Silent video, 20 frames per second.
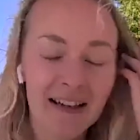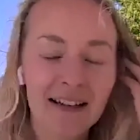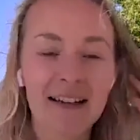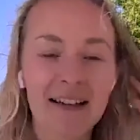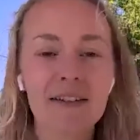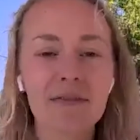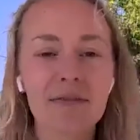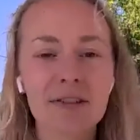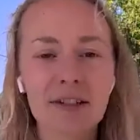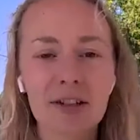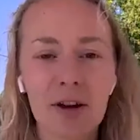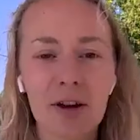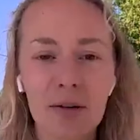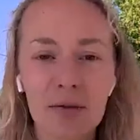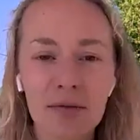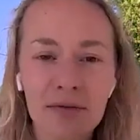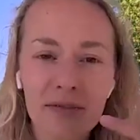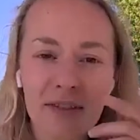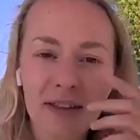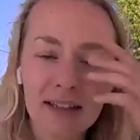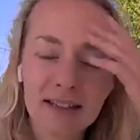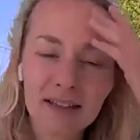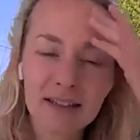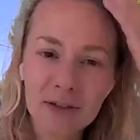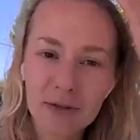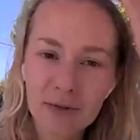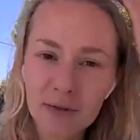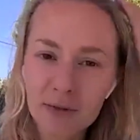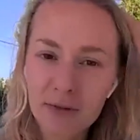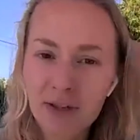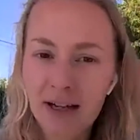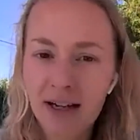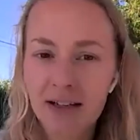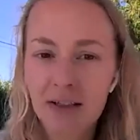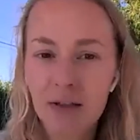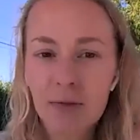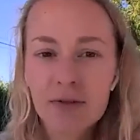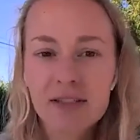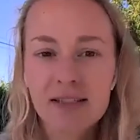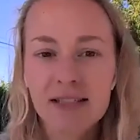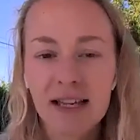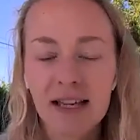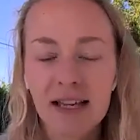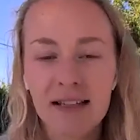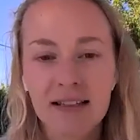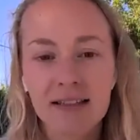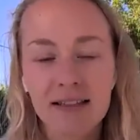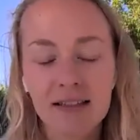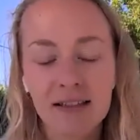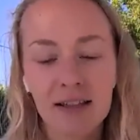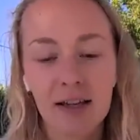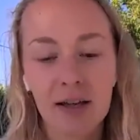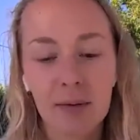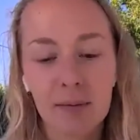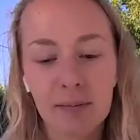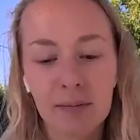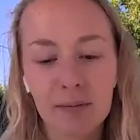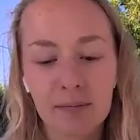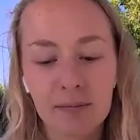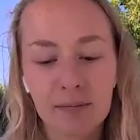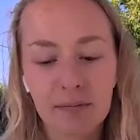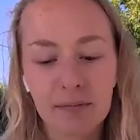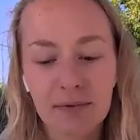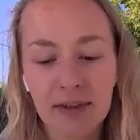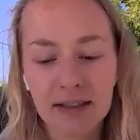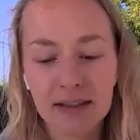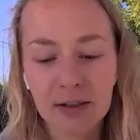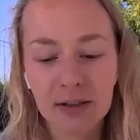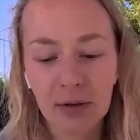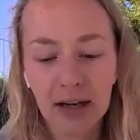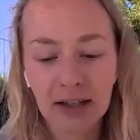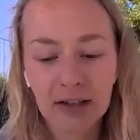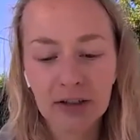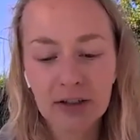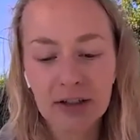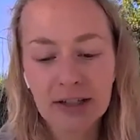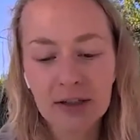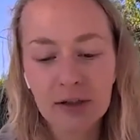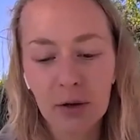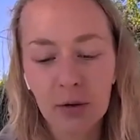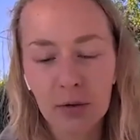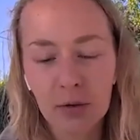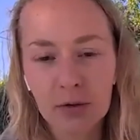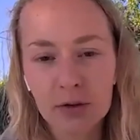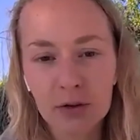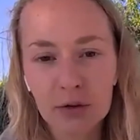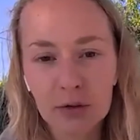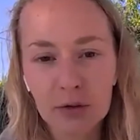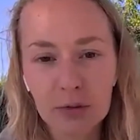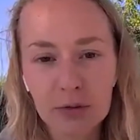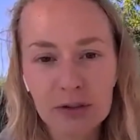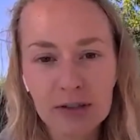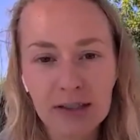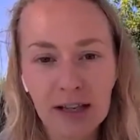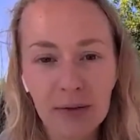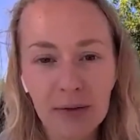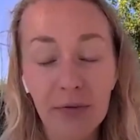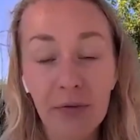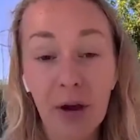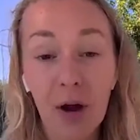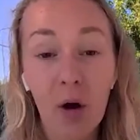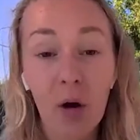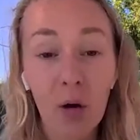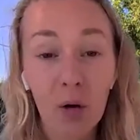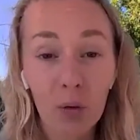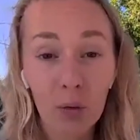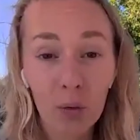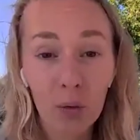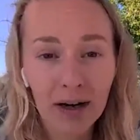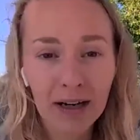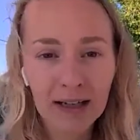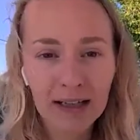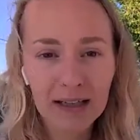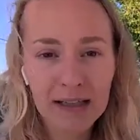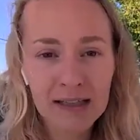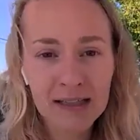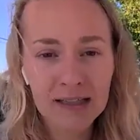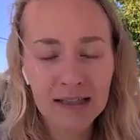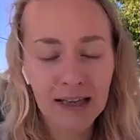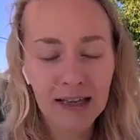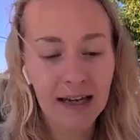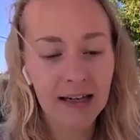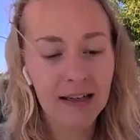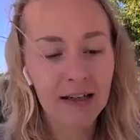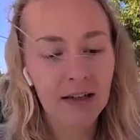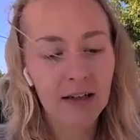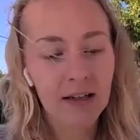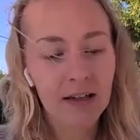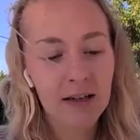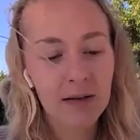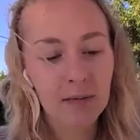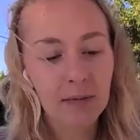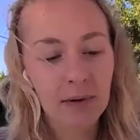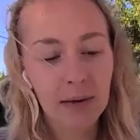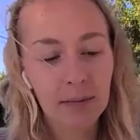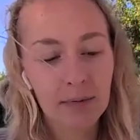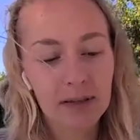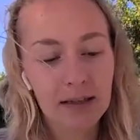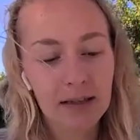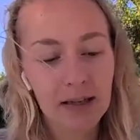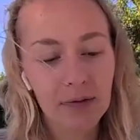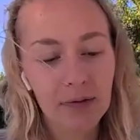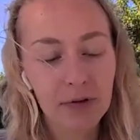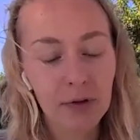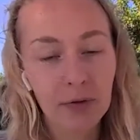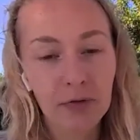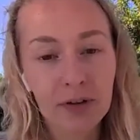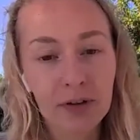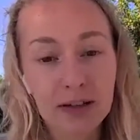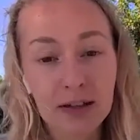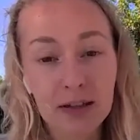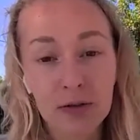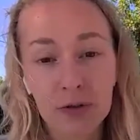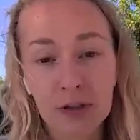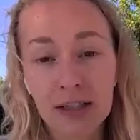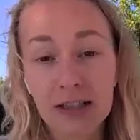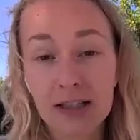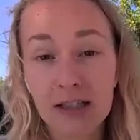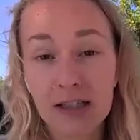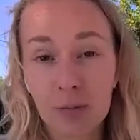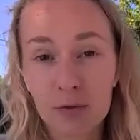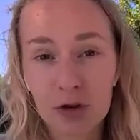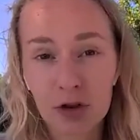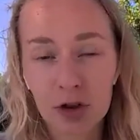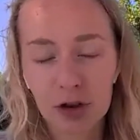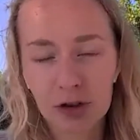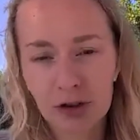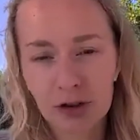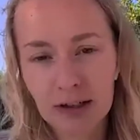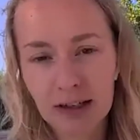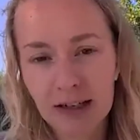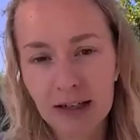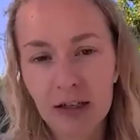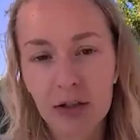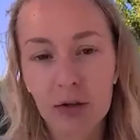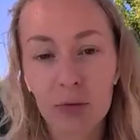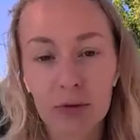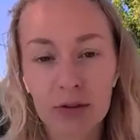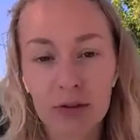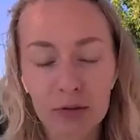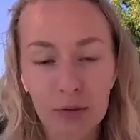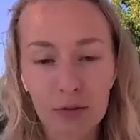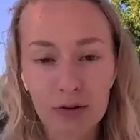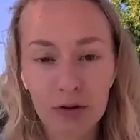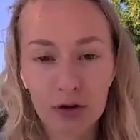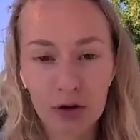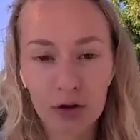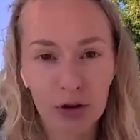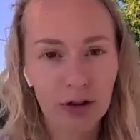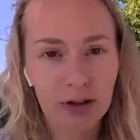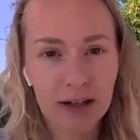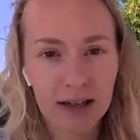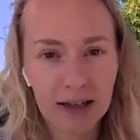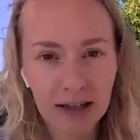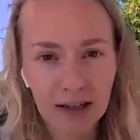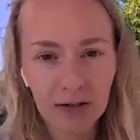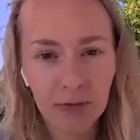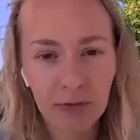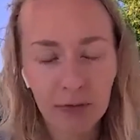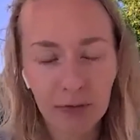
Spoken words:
I even love that you kind of said that you actually don't do stuff always. Like maybe if you feel you need some journaling, you will do the journaling